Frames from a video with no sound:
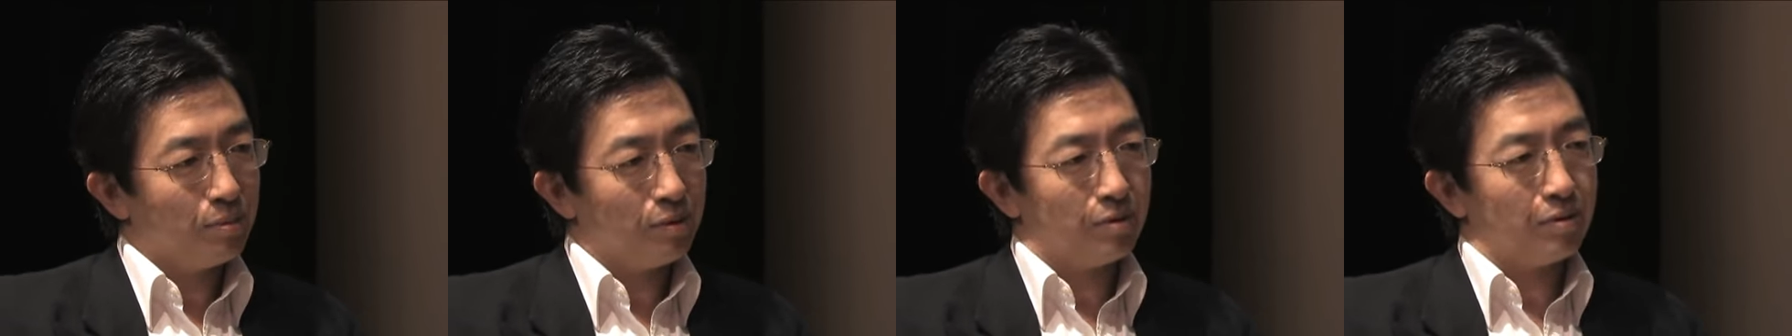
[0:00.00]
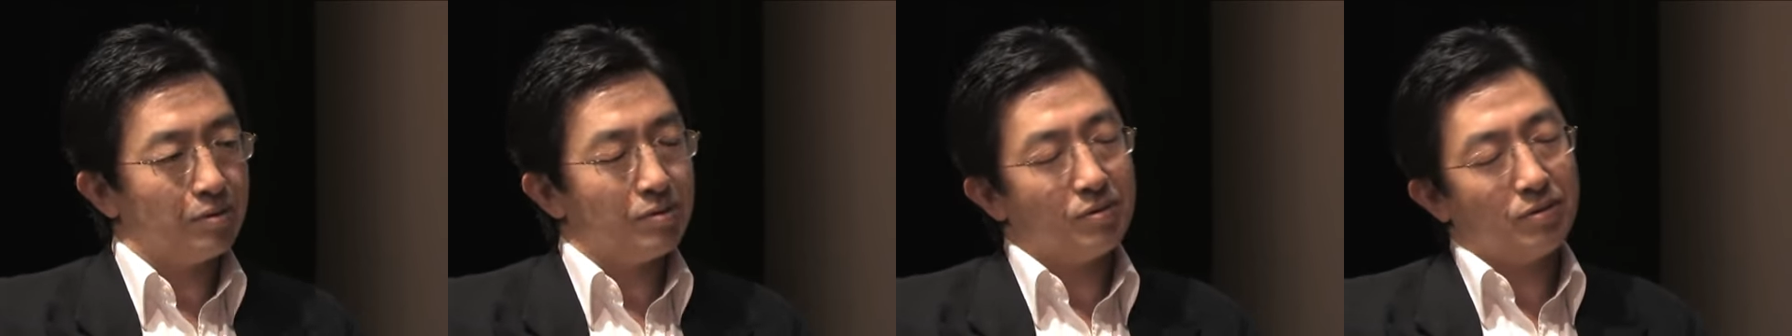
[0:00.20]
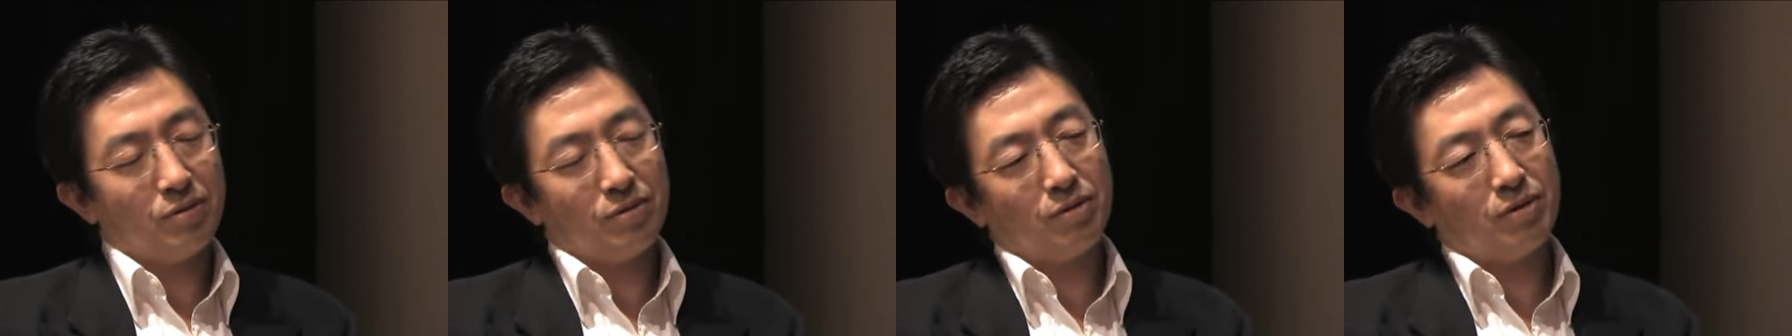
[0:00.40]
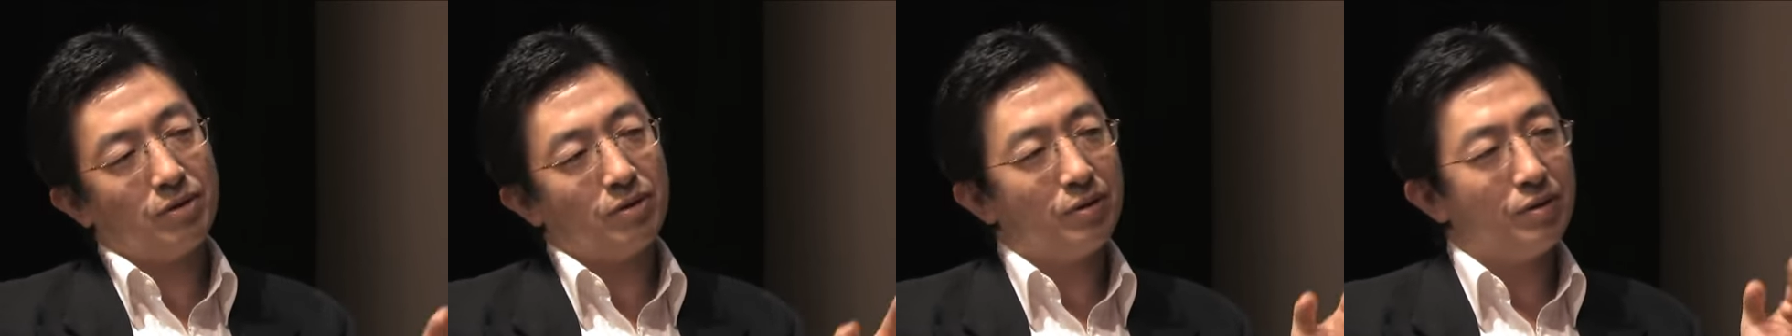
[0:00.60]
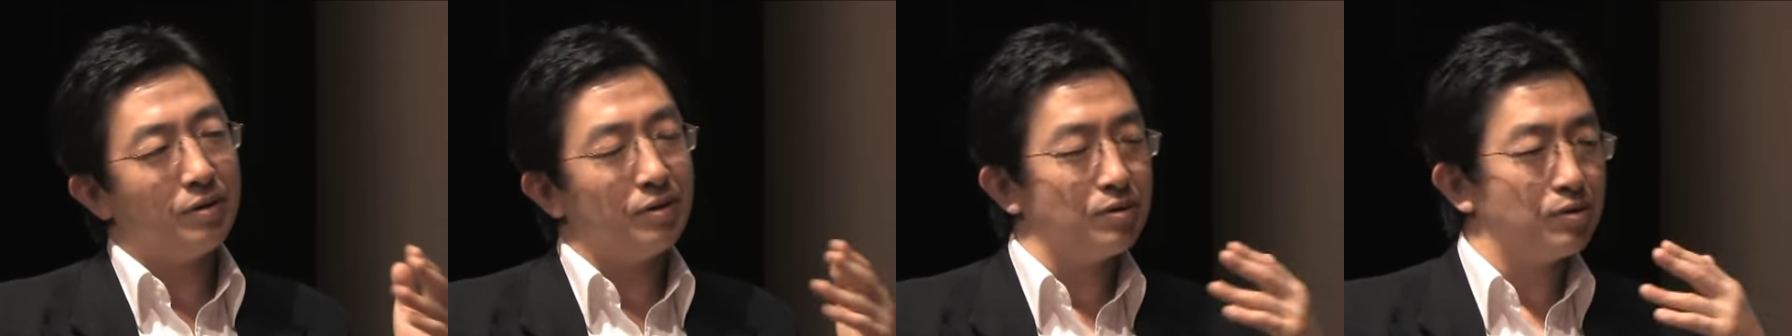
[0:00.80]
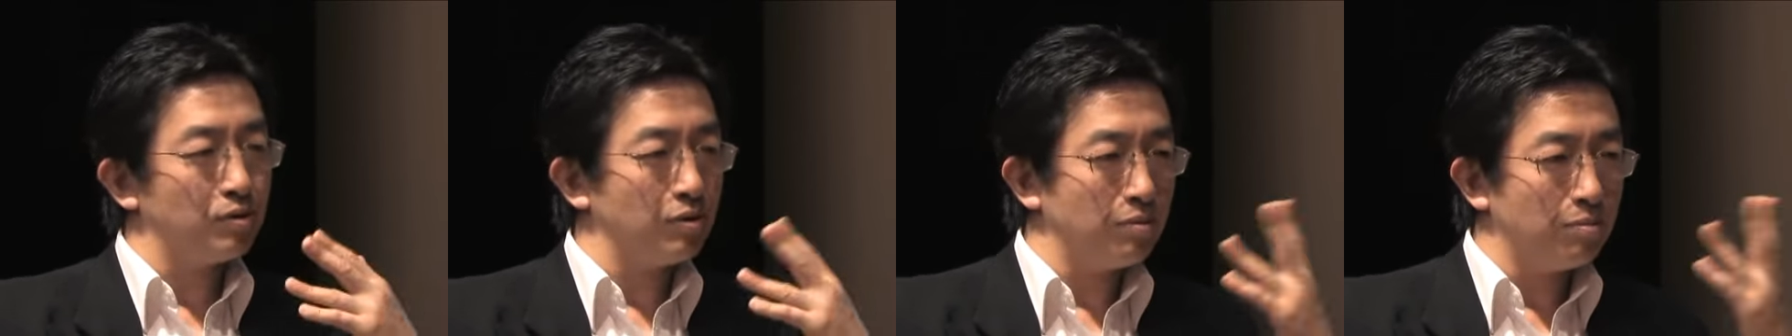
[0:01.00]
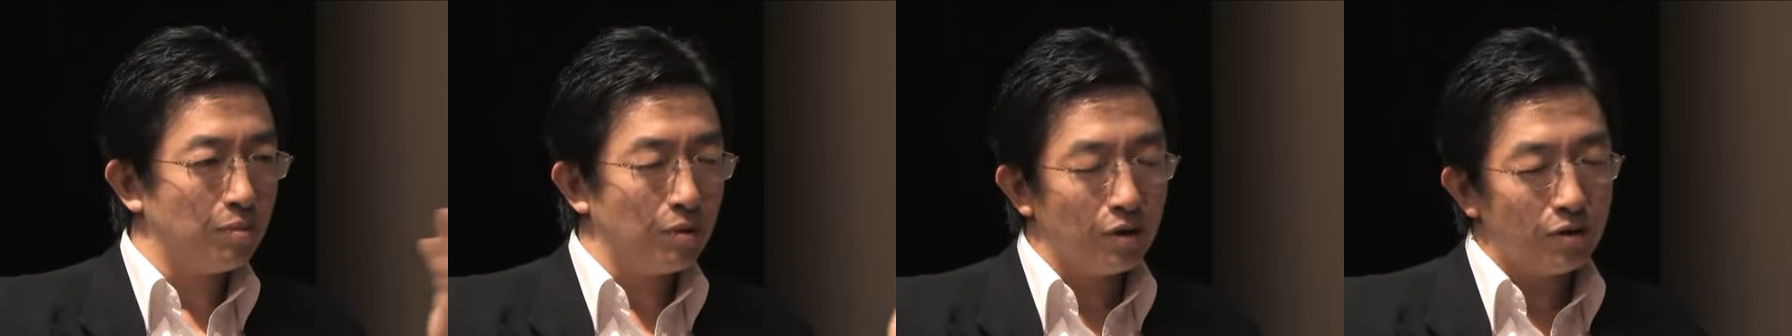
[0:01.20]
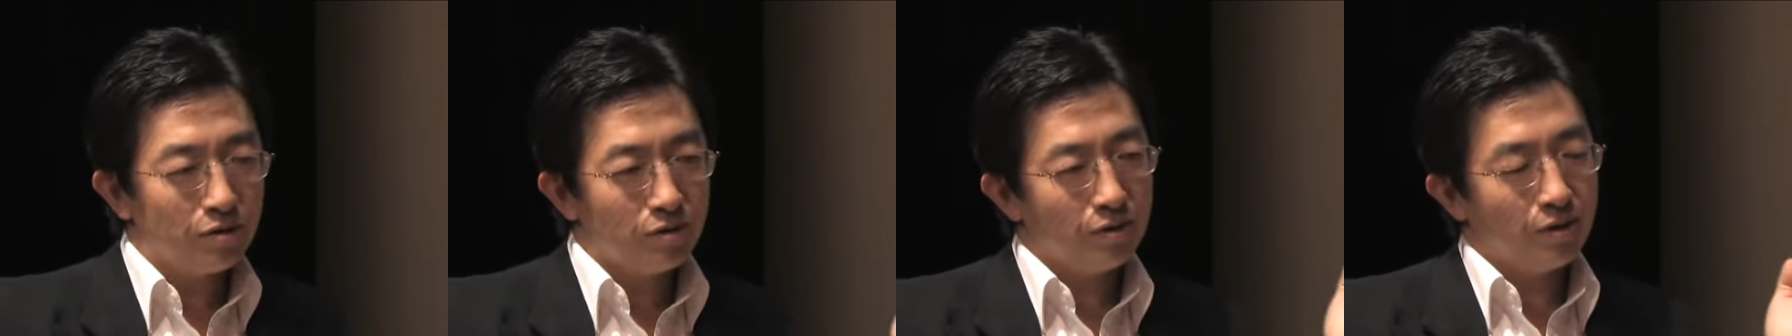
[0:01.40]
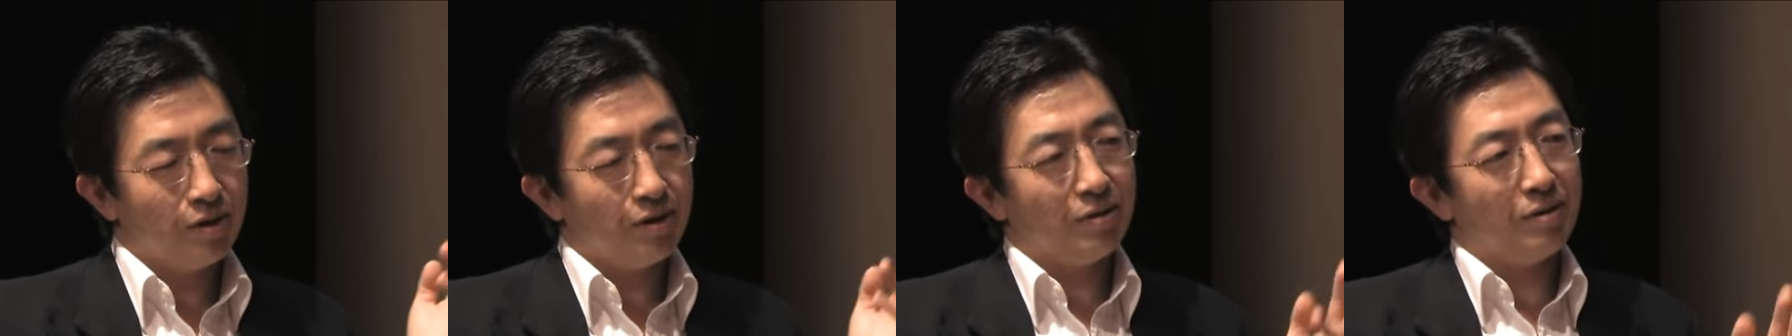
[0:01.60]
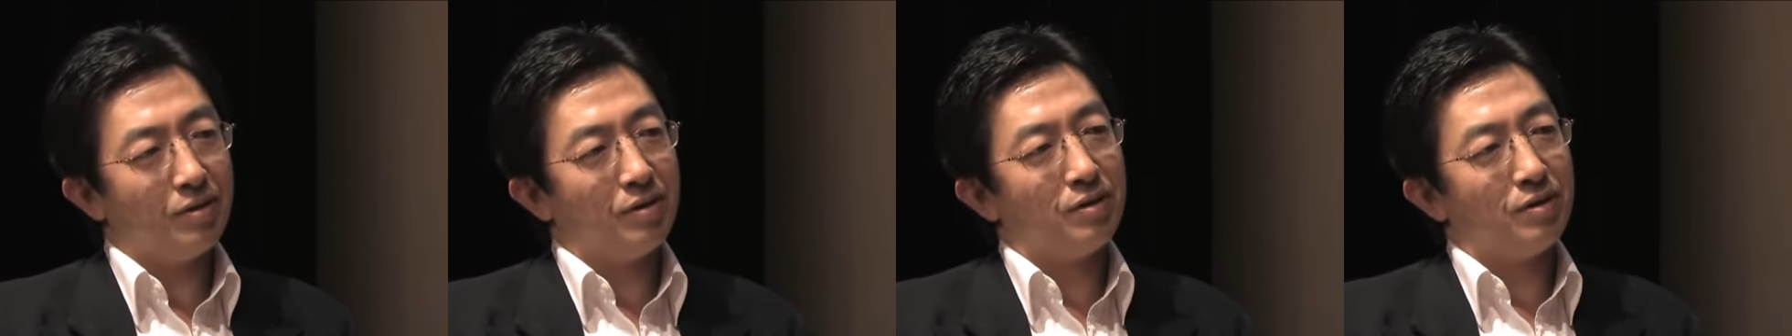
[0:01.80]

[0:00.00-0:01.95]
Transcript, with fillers: because you heard so much and